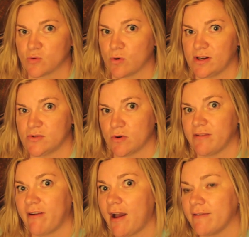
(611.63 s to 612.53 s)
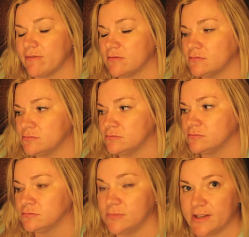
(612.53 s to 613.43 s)
20-25
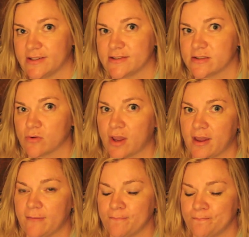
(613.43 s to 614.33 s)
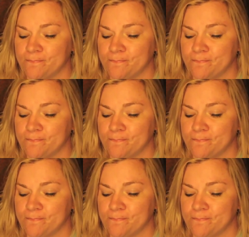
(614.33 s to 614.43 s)
minutes, okay?